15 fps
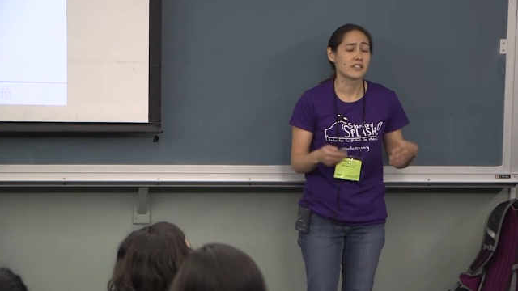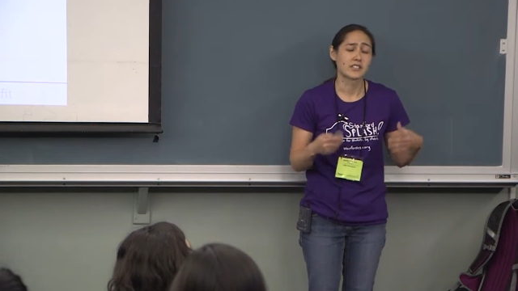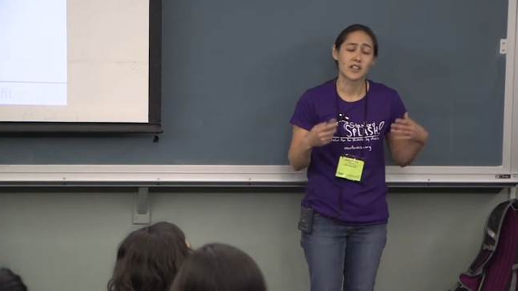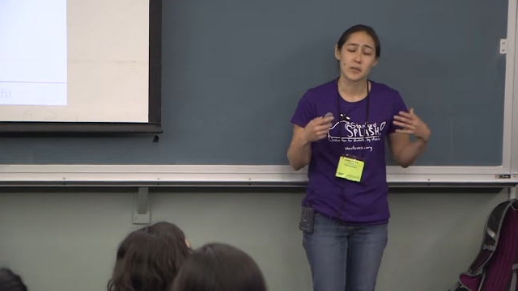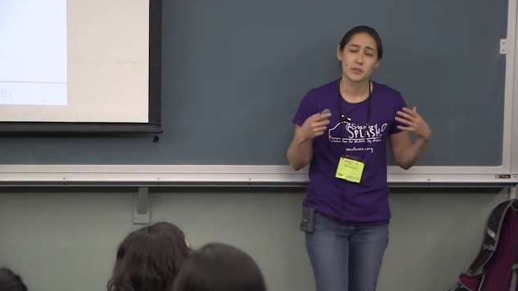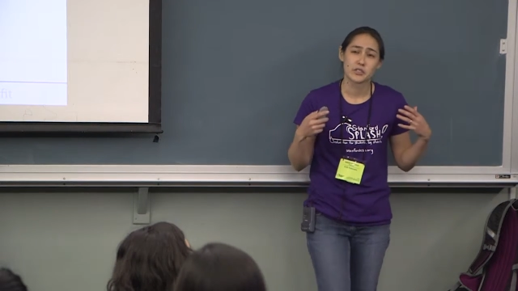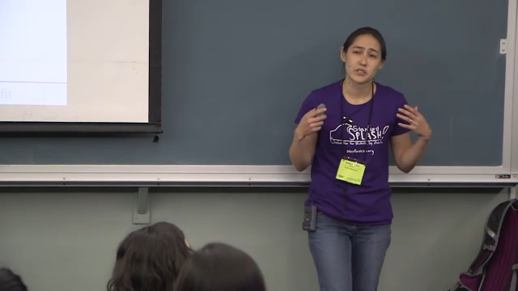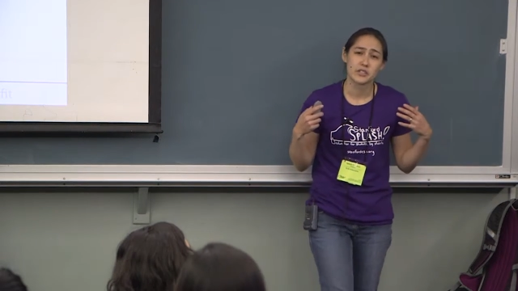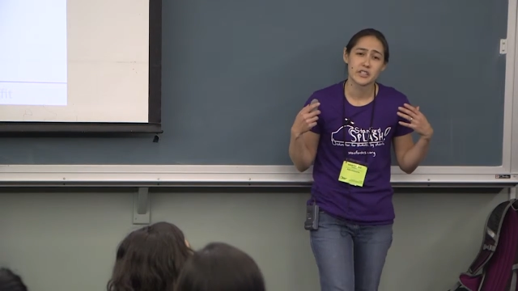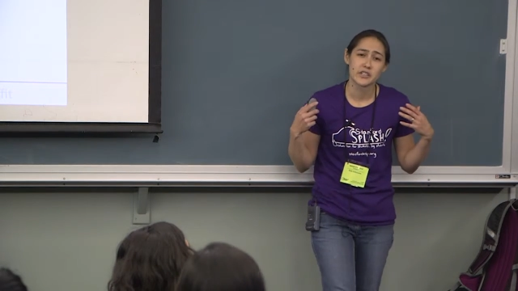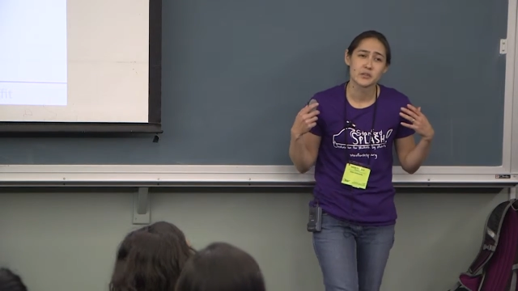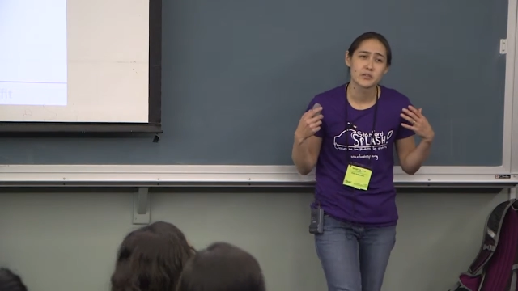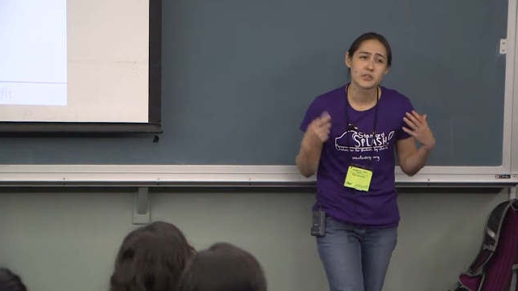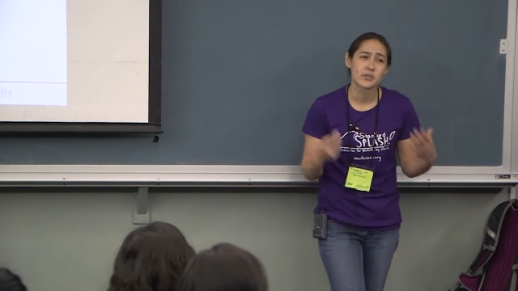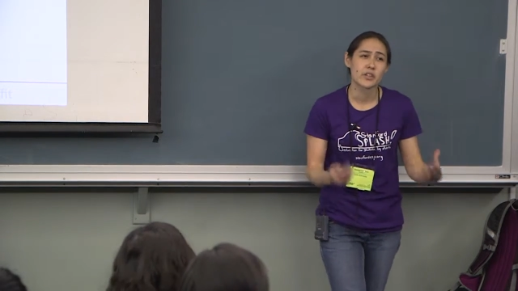is an opportunity to
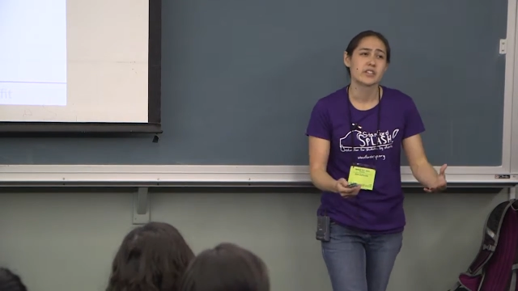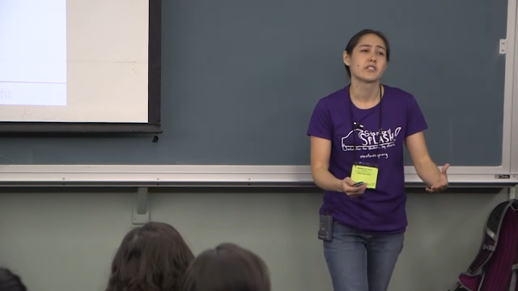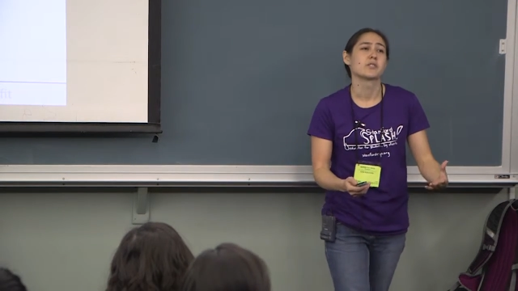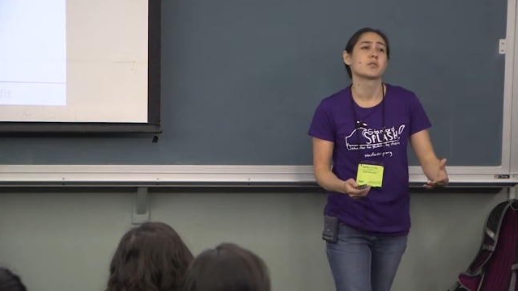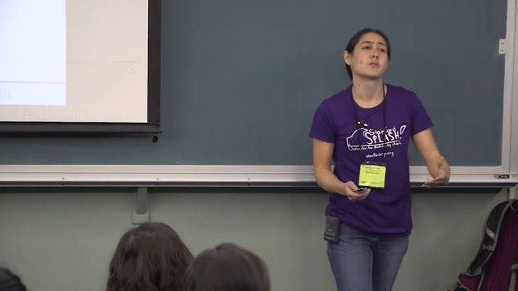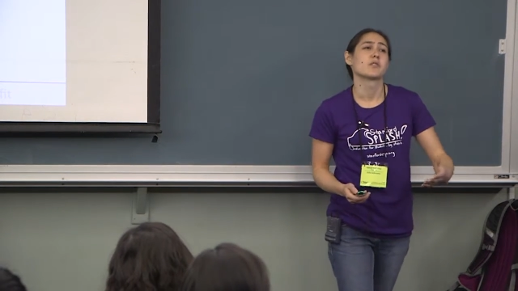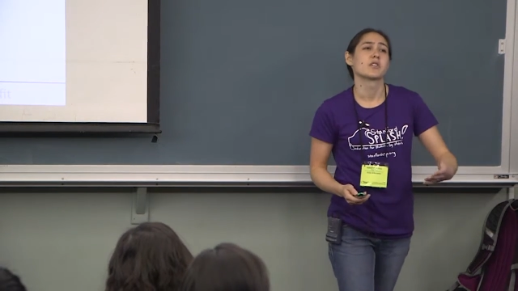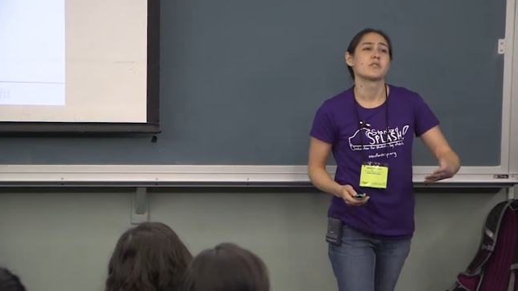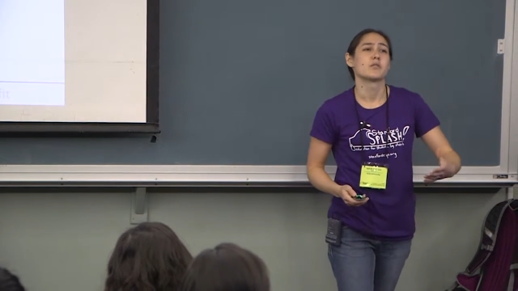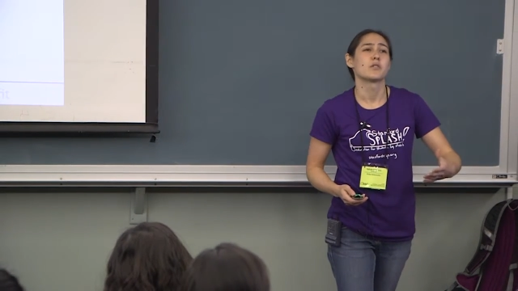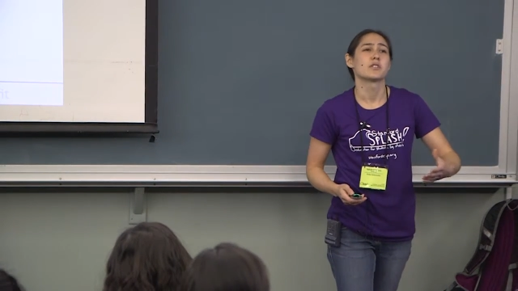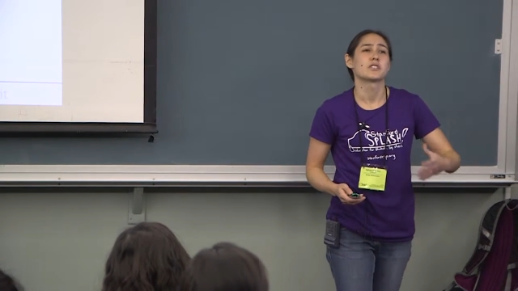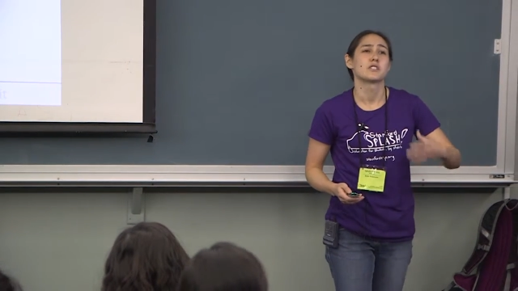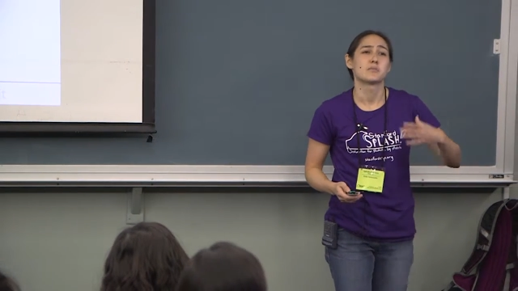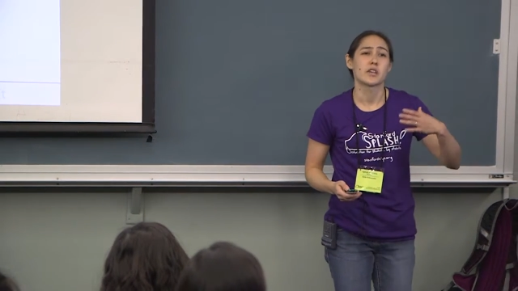go straight into the
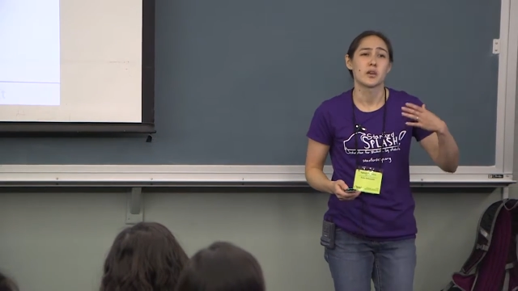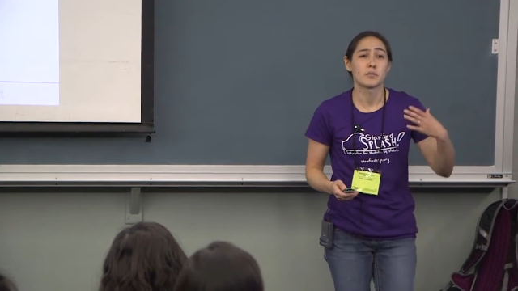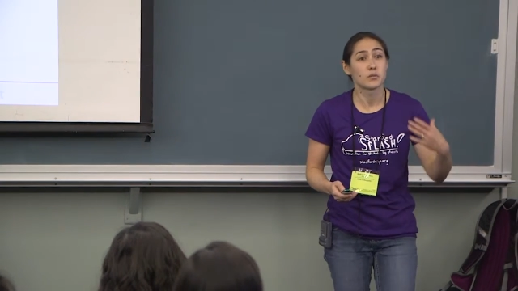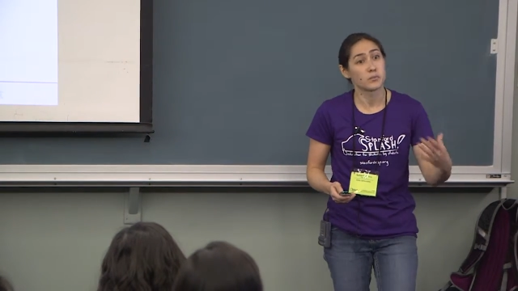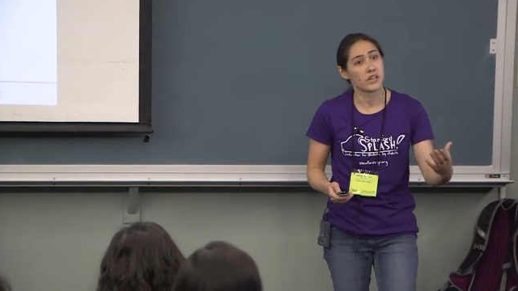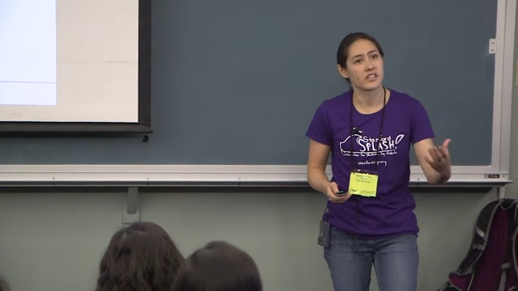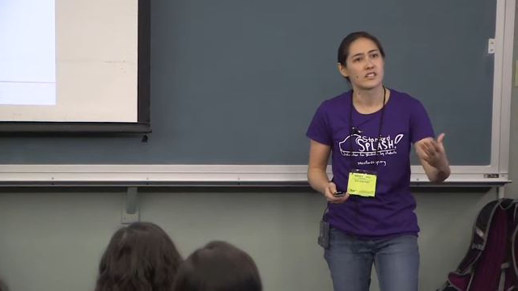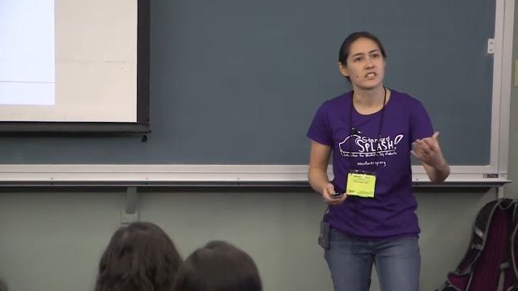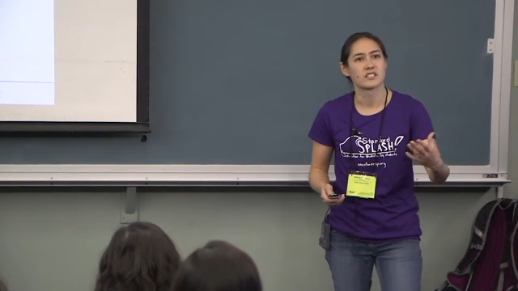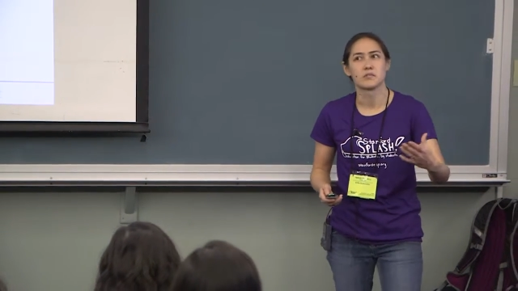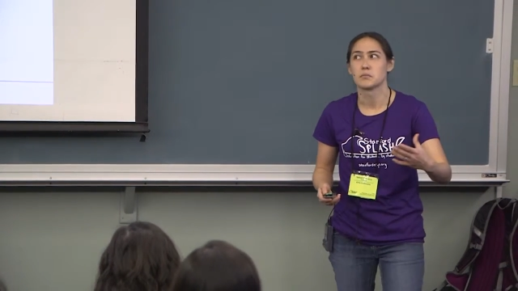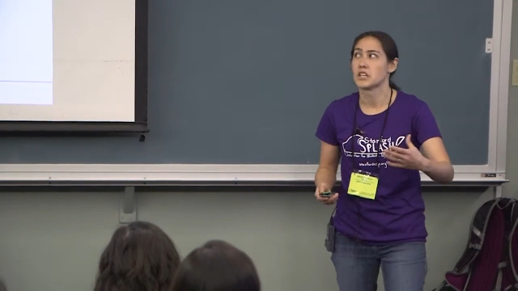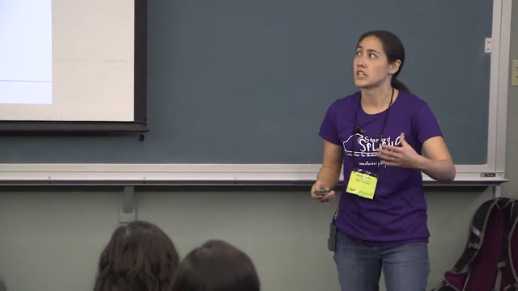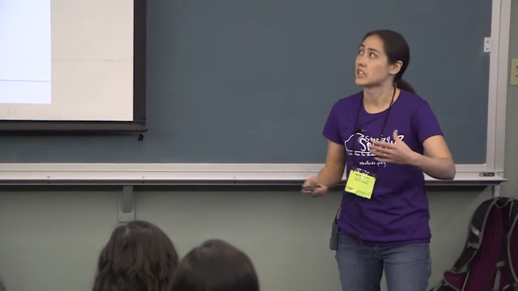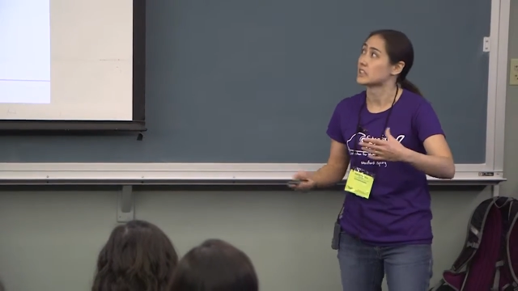workforce and be able to make
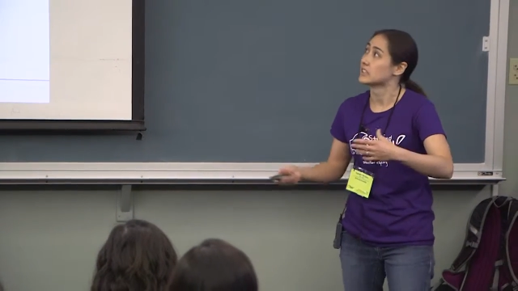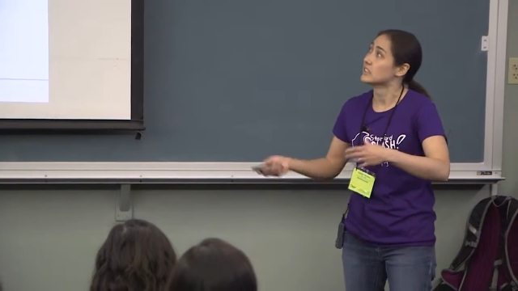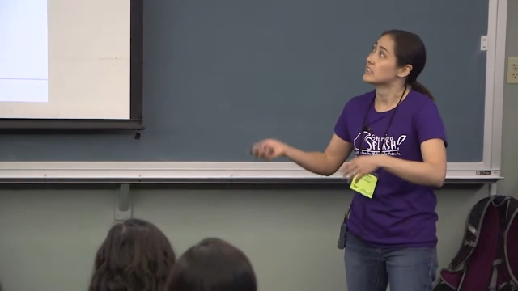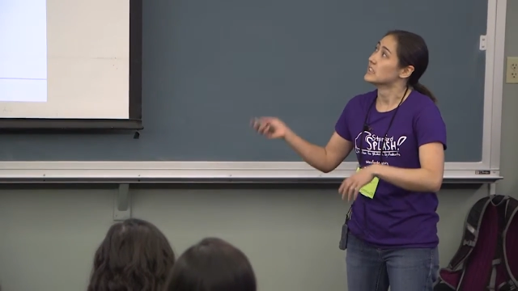decent money.